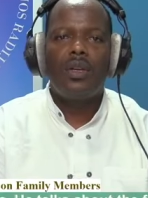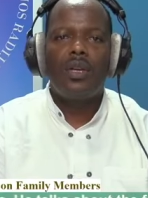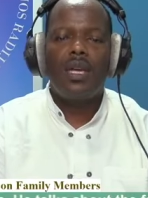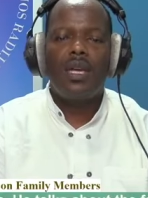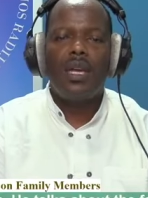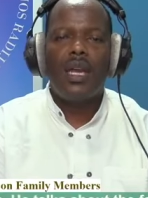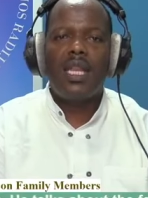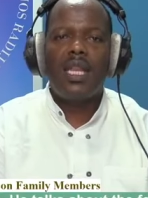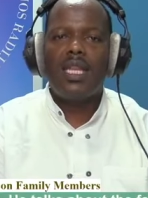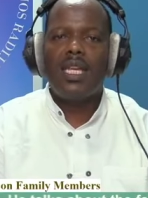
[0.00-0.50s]

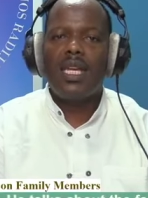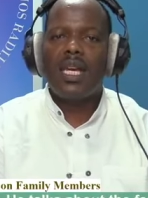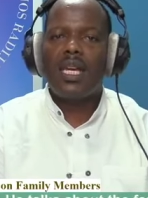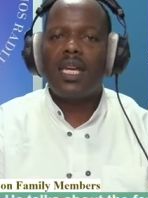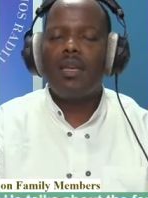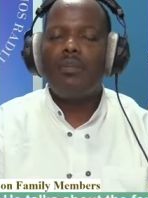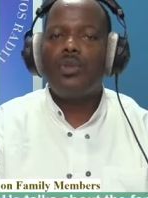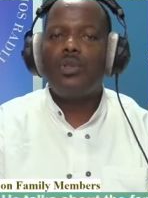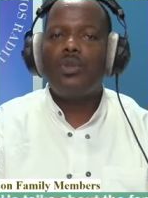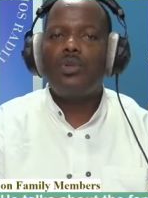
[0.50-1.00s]
and they are
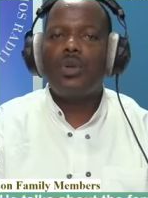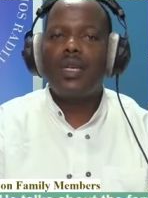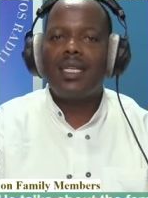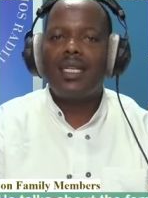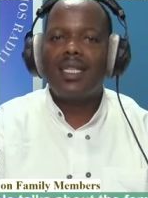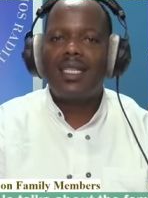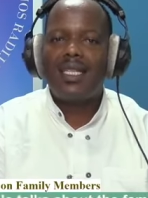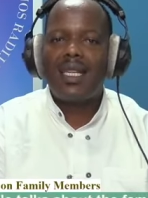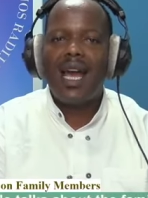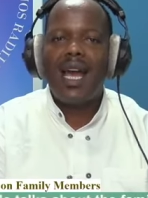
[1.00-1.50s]
able to
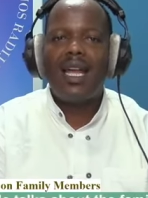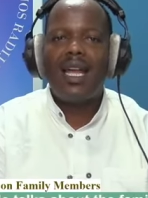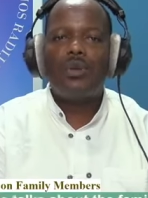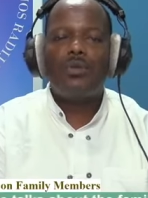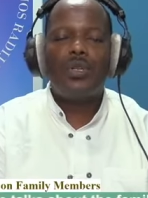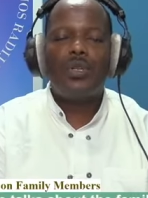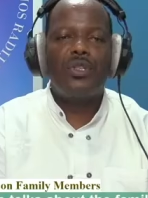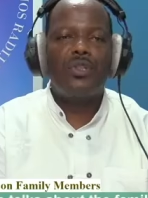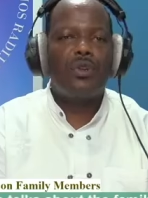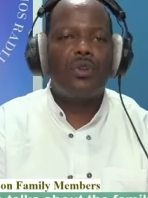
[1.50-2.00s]
understand
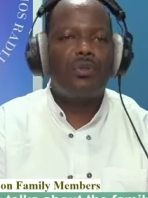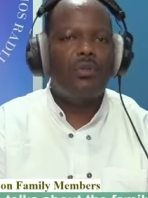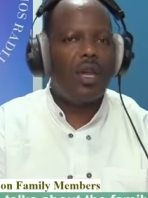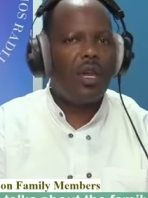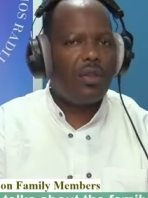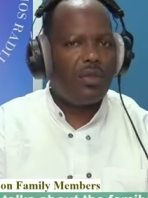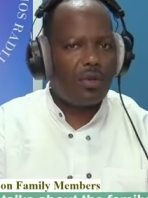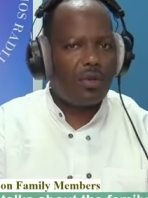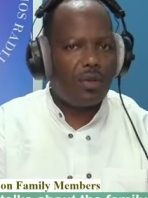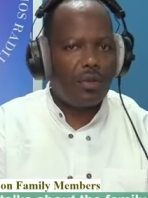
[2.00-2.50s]
what you're
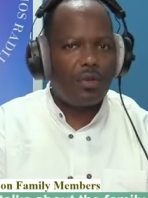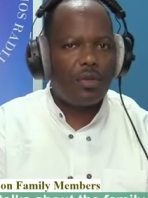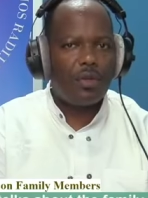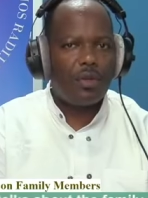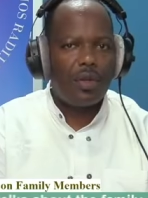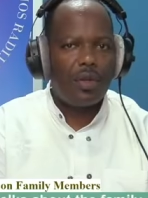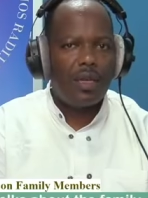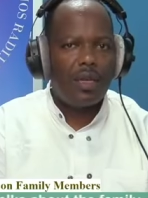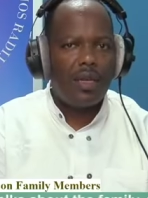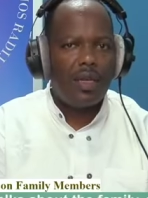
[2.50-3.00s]
going through,
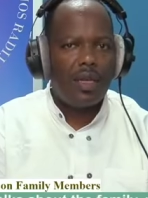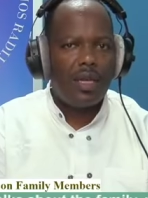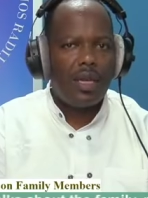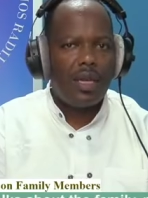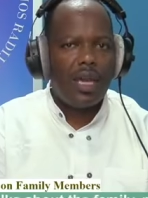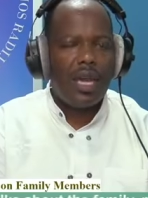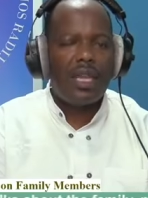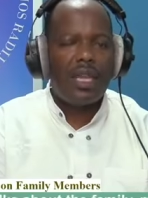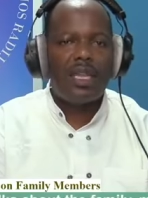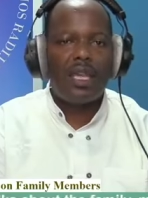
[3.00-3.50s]

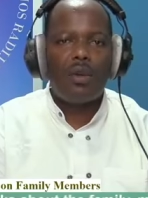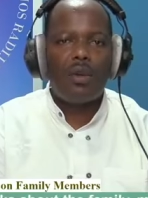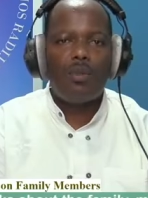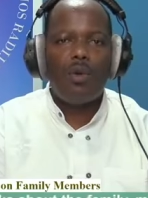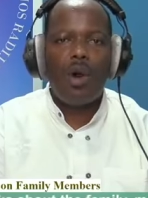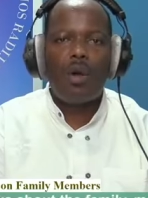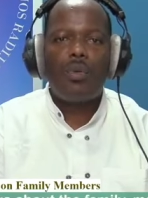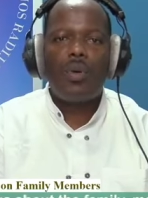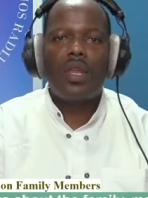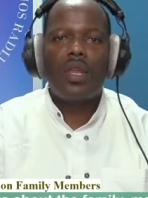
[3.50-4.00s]
and they
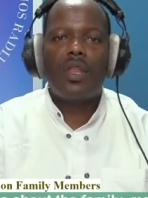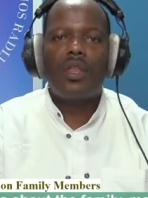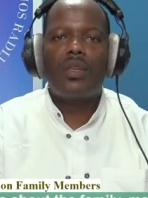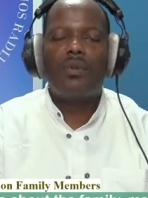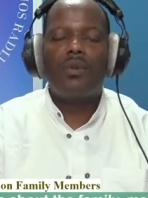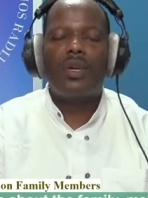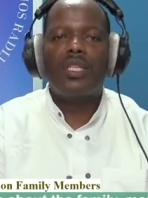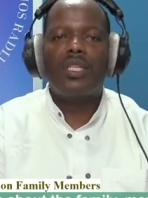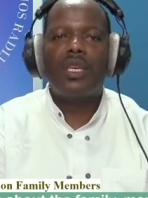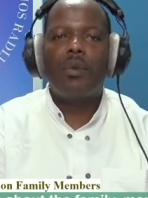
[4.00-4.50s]
walk with
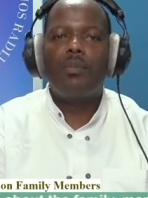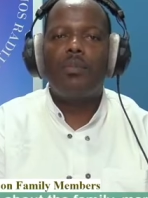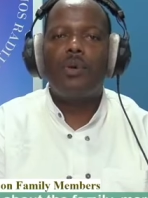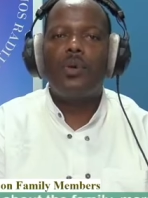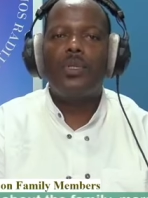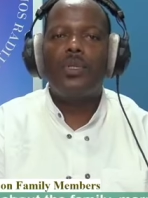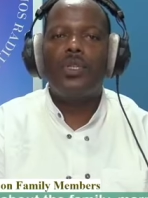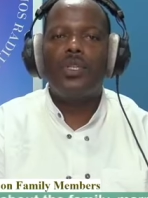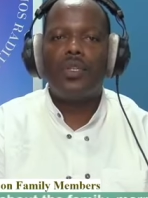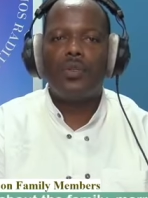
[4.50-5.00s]
you and
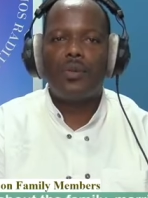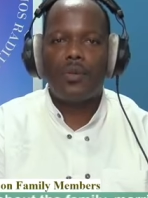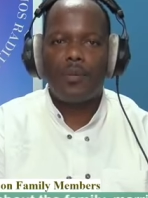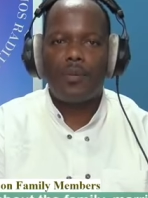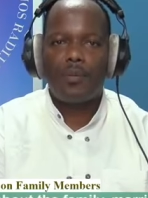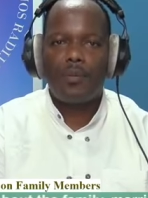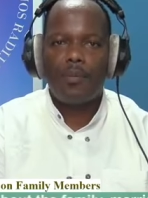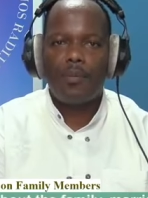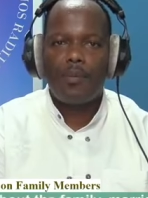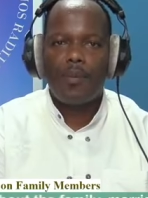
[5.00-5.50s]
support you.
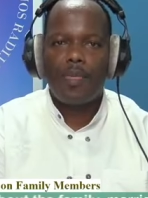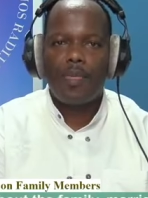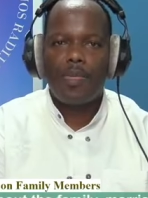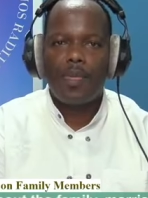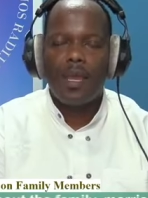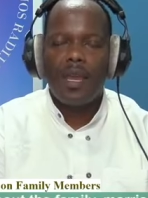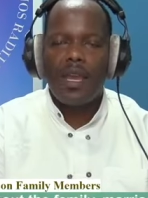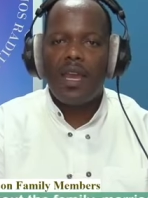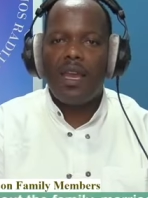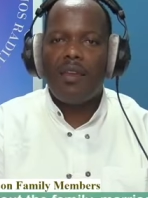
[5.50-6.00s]

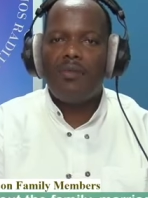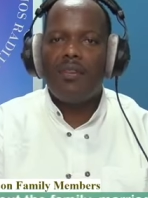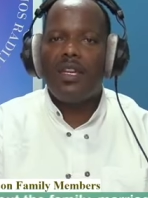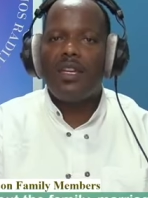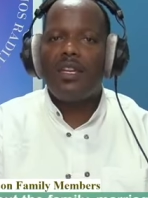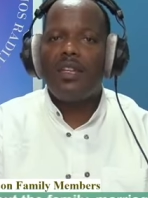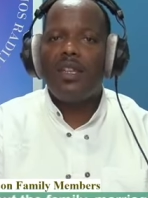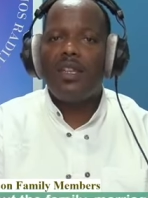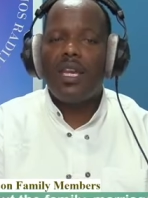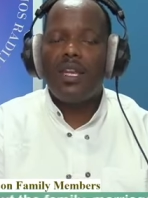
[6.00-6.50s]

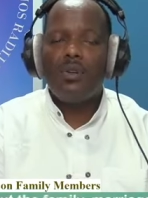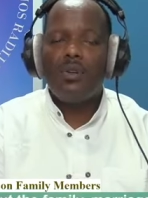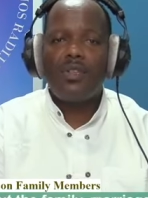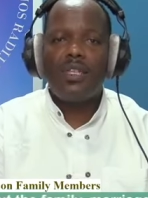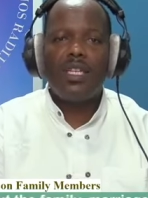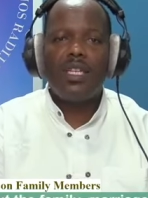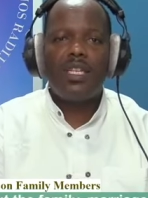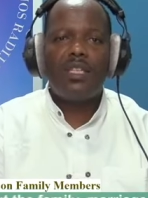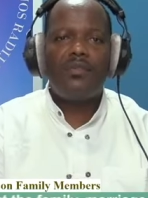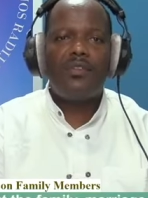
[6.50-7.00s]
Even they
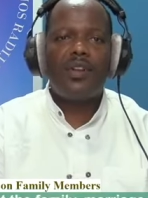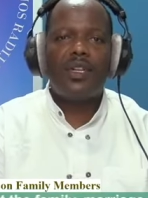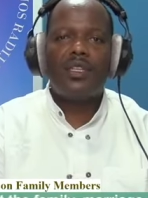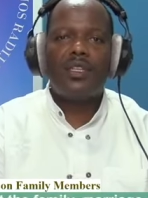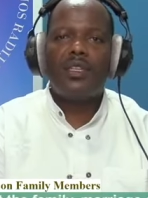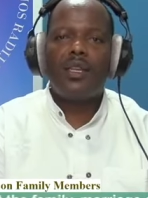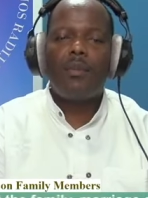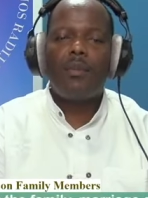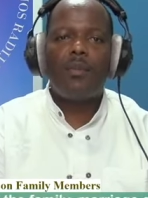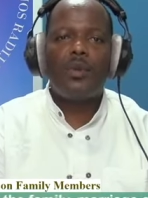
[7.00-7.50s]
notice, for
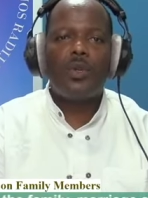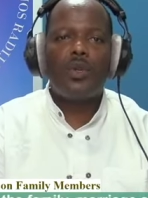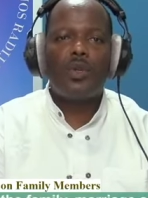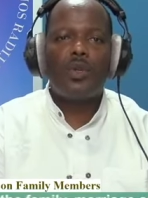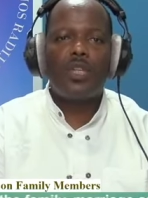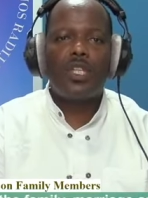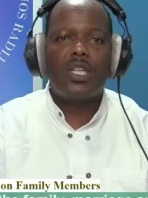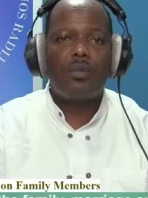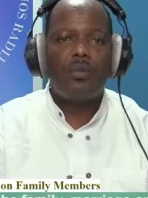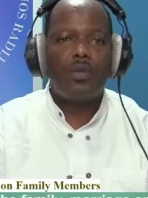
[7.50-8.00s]
example, you're
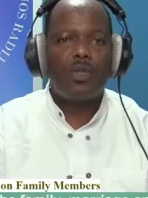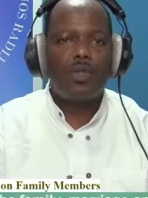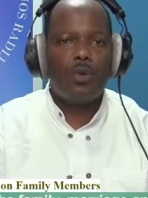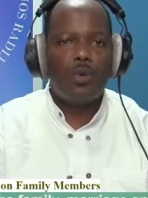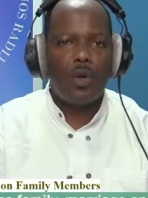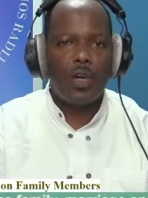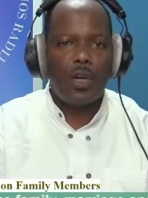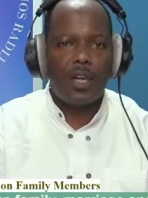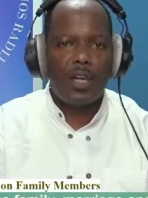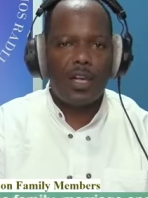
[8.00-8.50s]
not able to
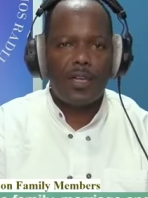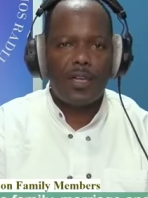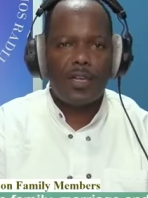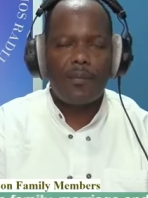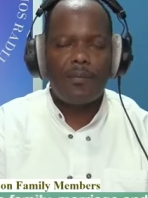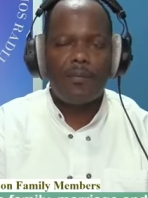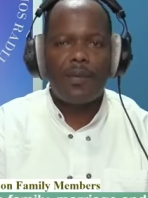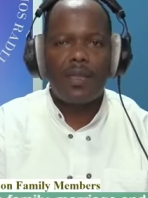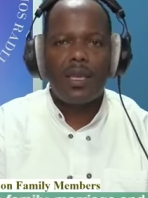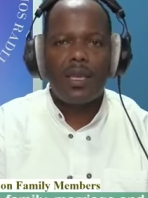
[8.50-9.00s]
walk,
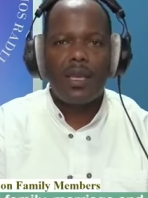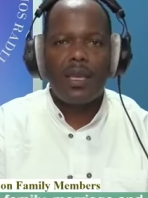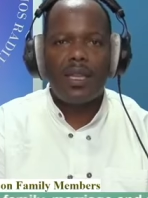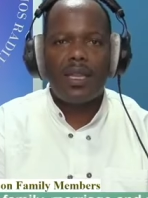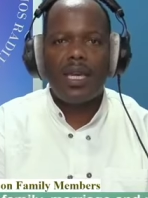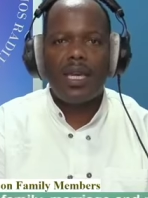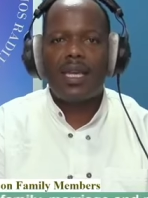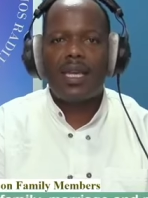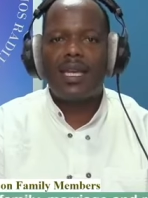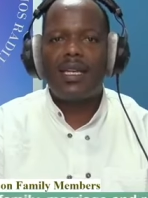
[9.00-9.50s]

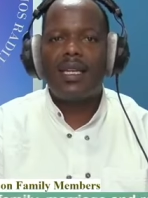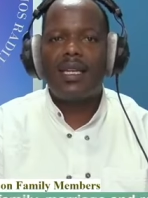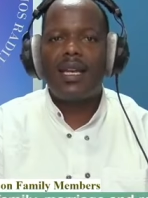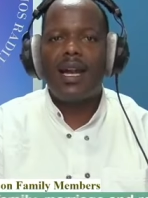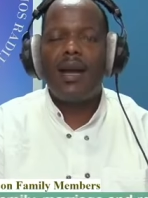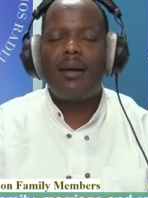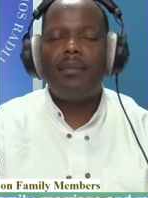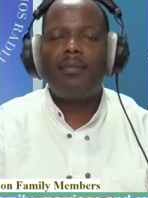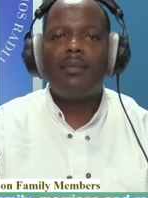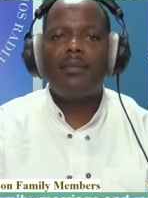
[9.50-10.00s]
they can
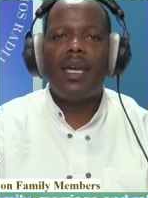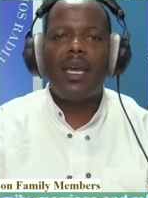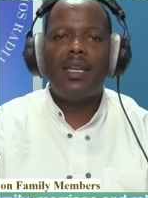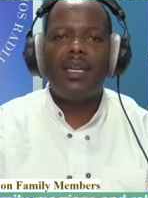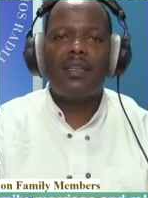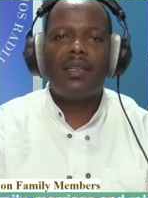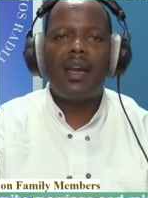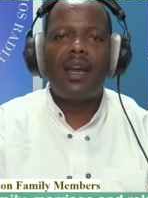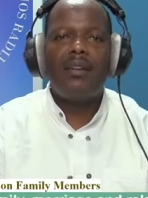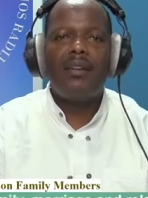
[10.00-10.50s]
come
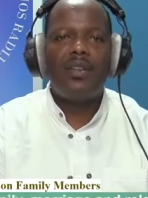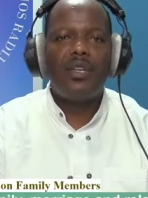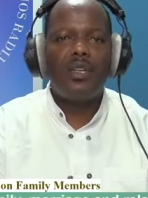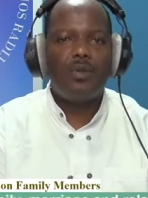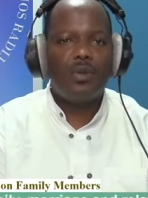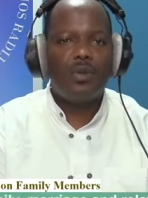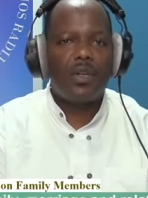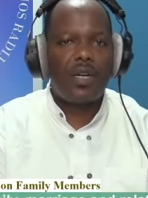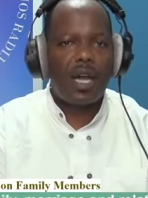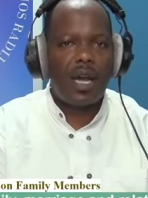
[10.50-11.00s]
and carry
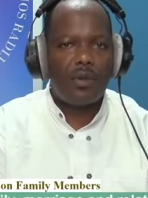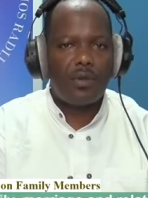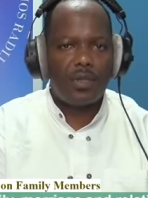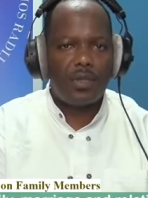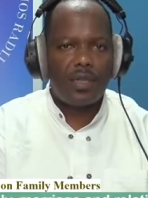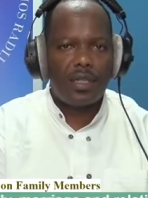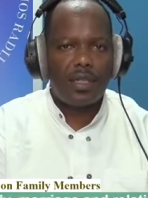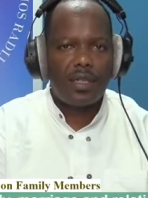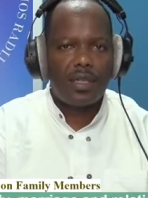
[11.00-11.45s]
you around.